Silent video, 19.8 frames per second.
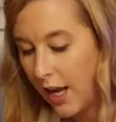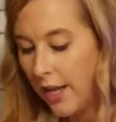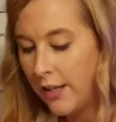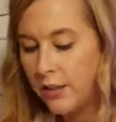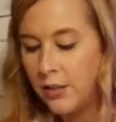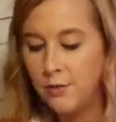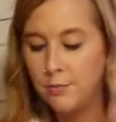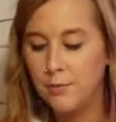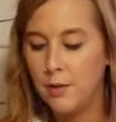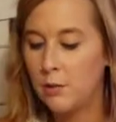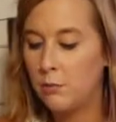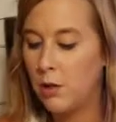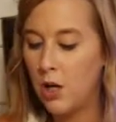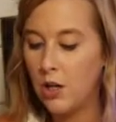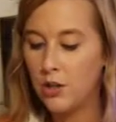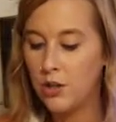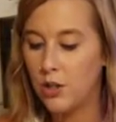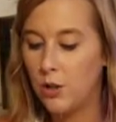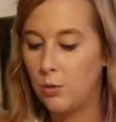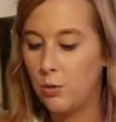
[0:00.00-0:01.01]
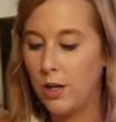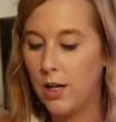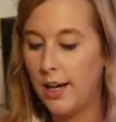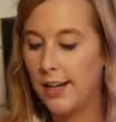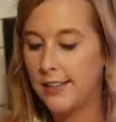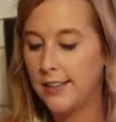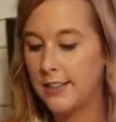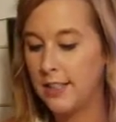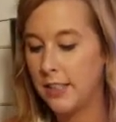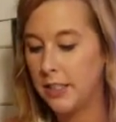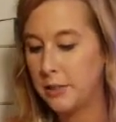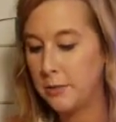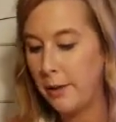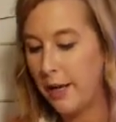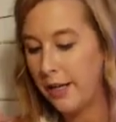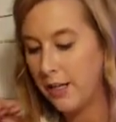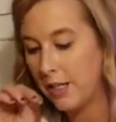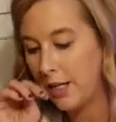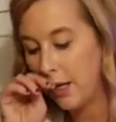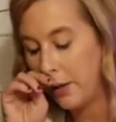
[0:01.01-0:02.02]
I'm not sure what I was
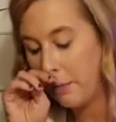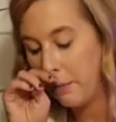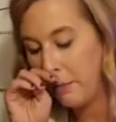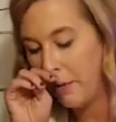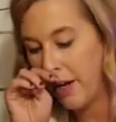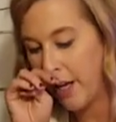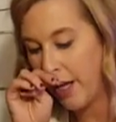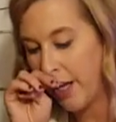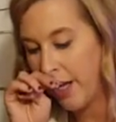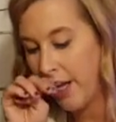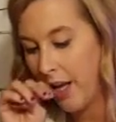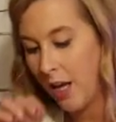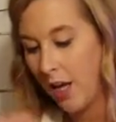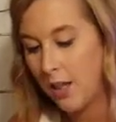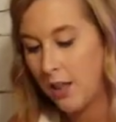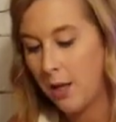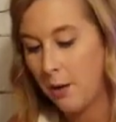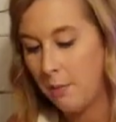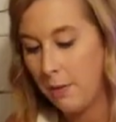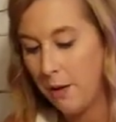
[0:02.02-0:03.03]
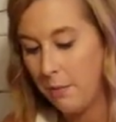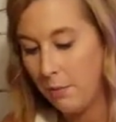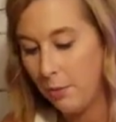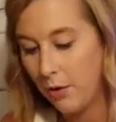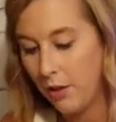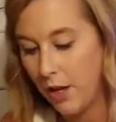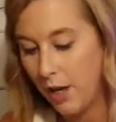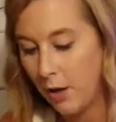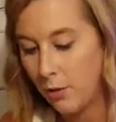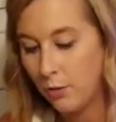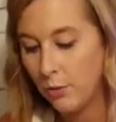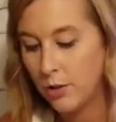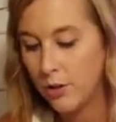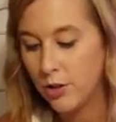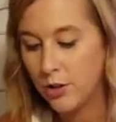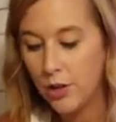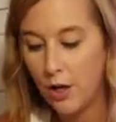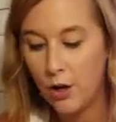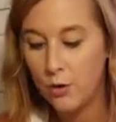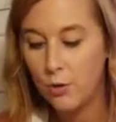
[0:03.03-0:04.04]
expecting, but the people there were
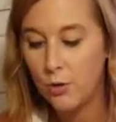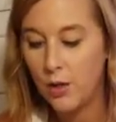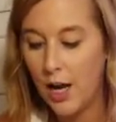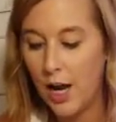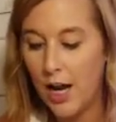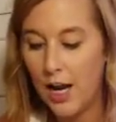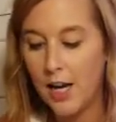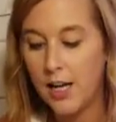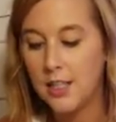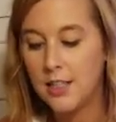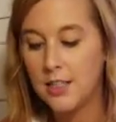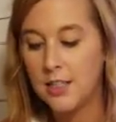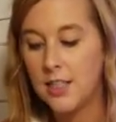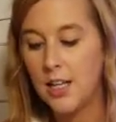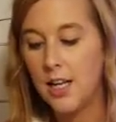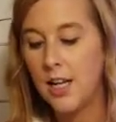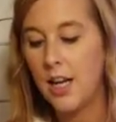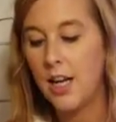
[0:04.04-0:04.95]
so nice, and